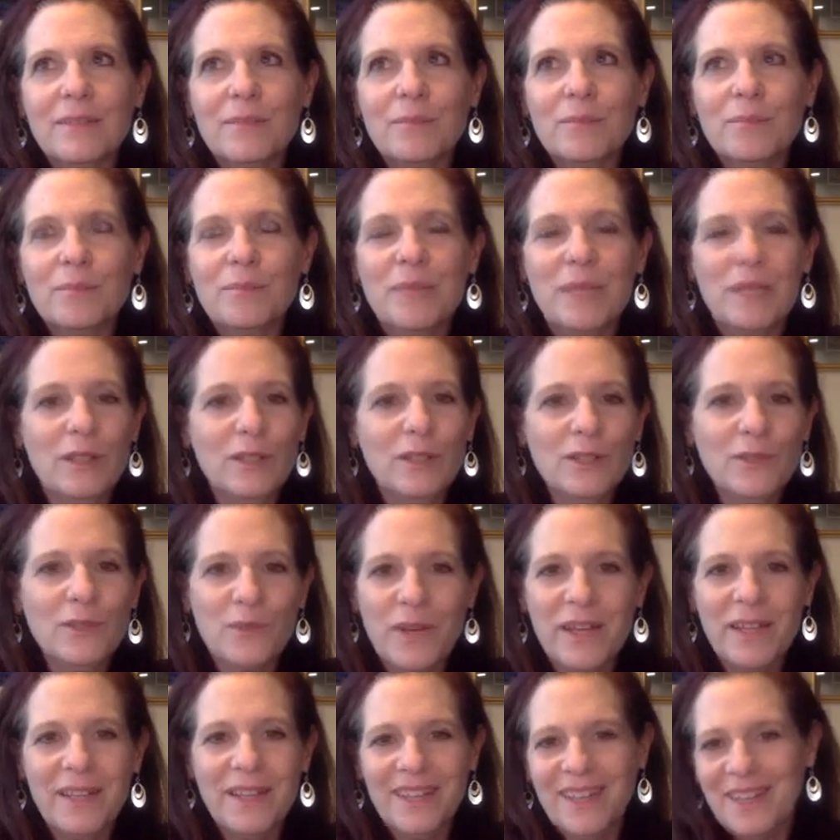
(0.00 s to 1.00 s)
build
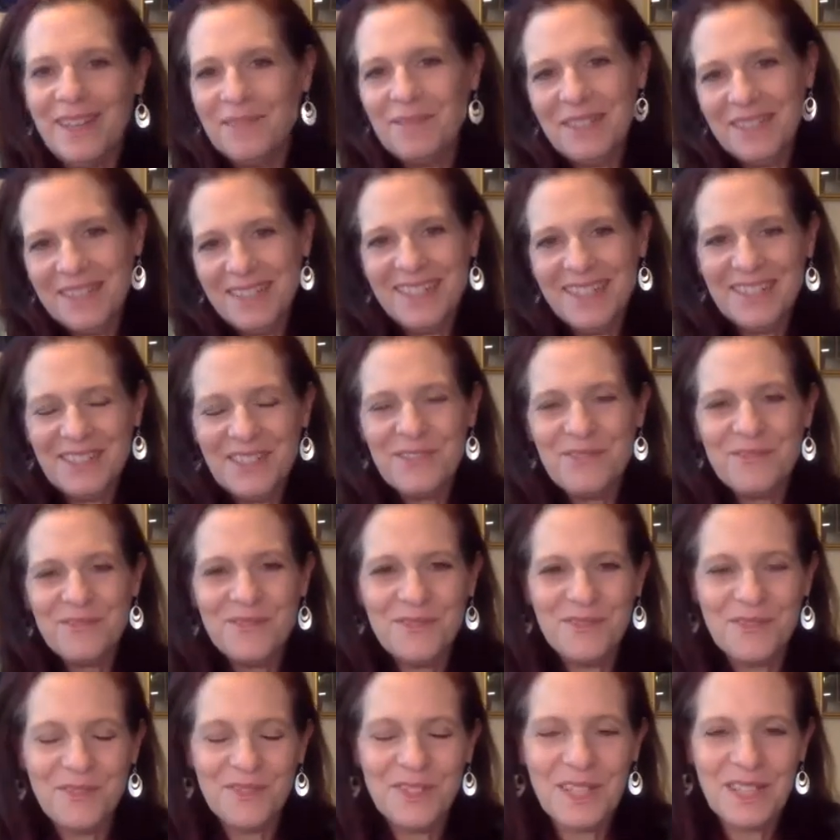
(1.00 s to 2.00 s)
with, I mean, it's
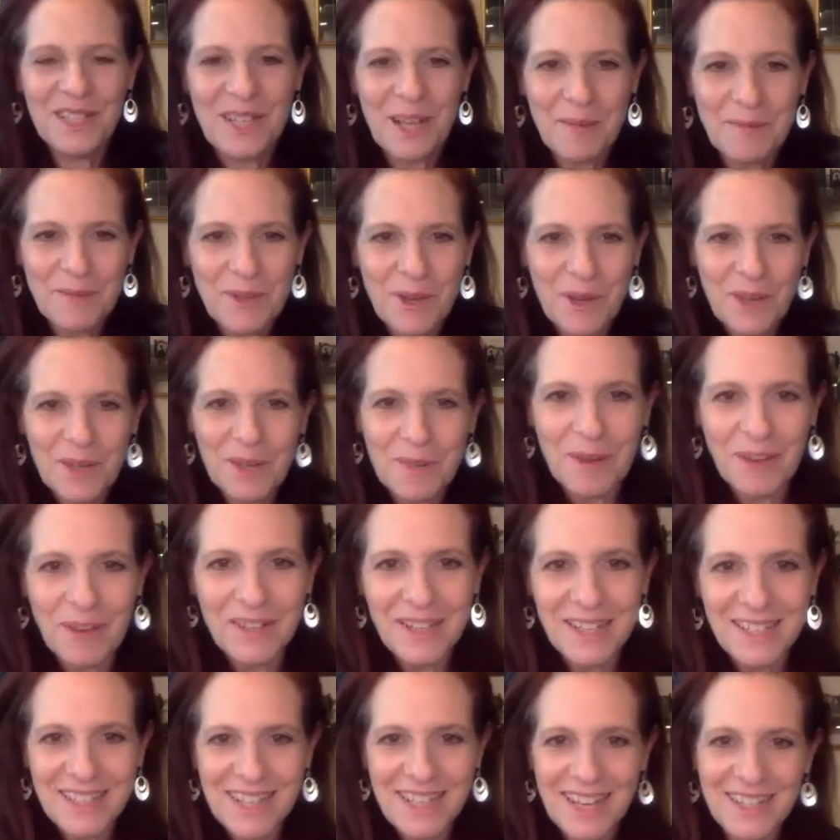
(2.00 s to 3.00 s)
really, I'm talking
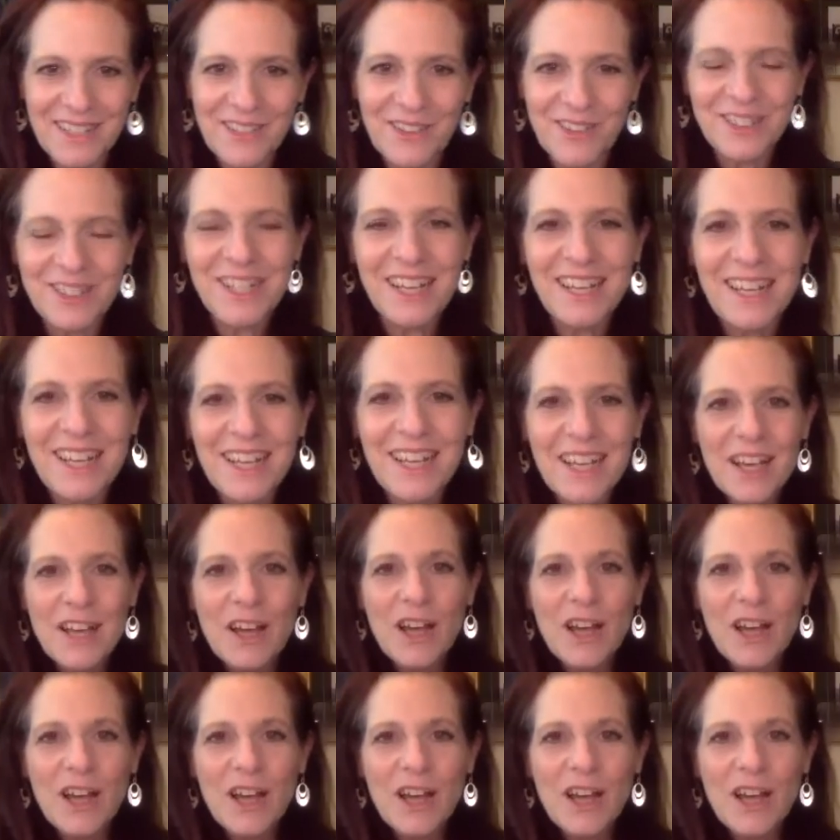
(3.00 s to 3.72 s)
about yes and, aren't I?